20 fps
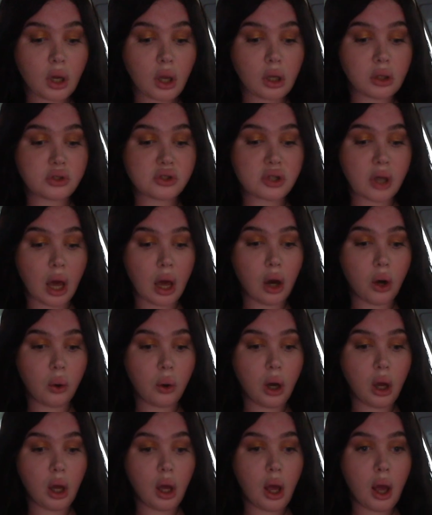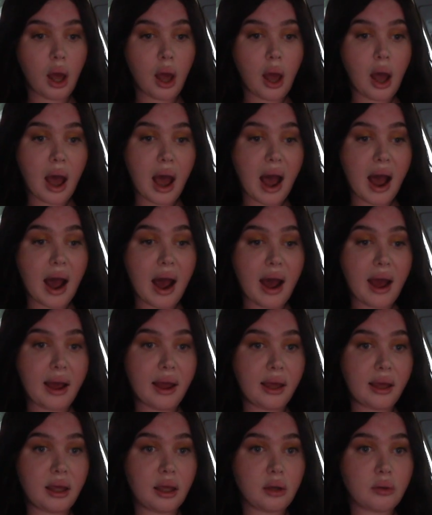So
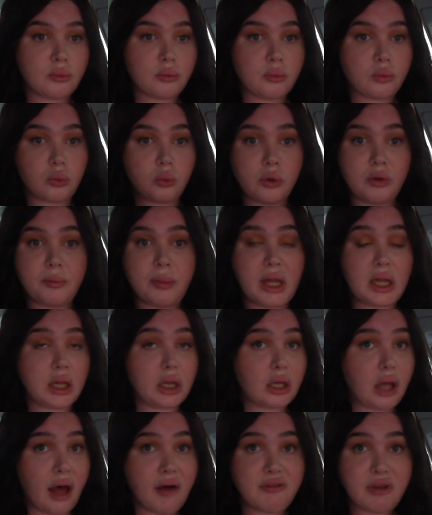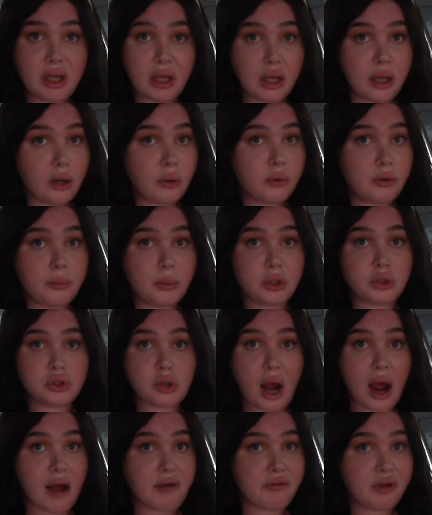we've been loving it. We've been
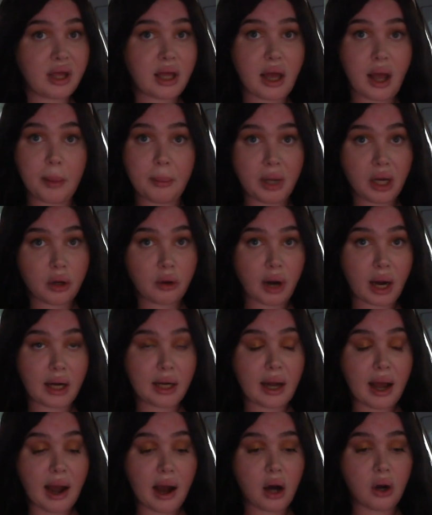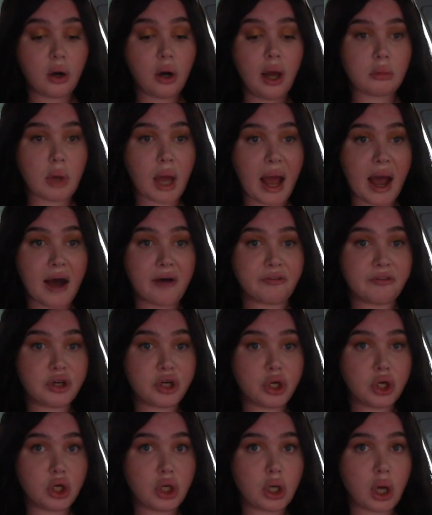driving it. I'm in it right now.
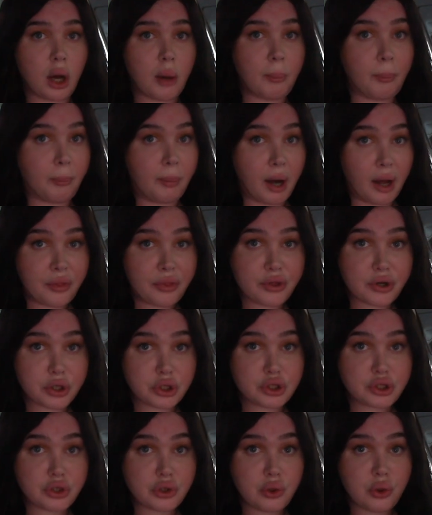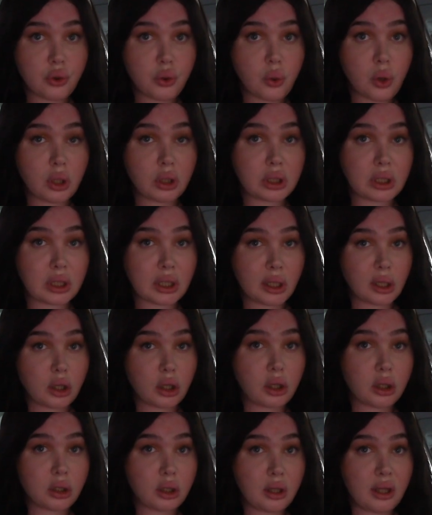After a month or two,
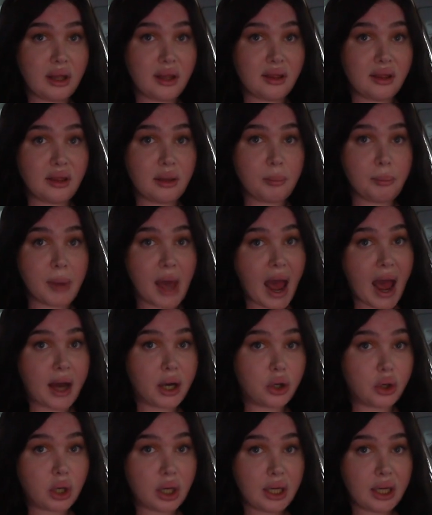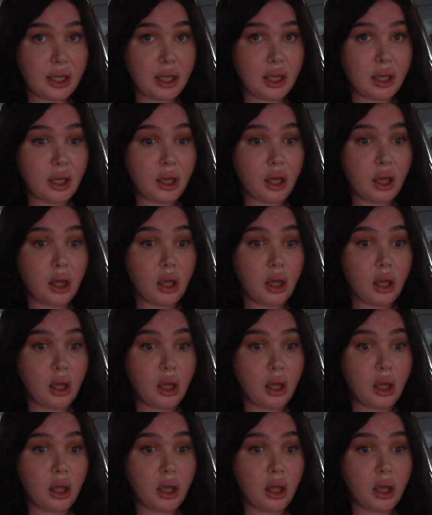literally the battery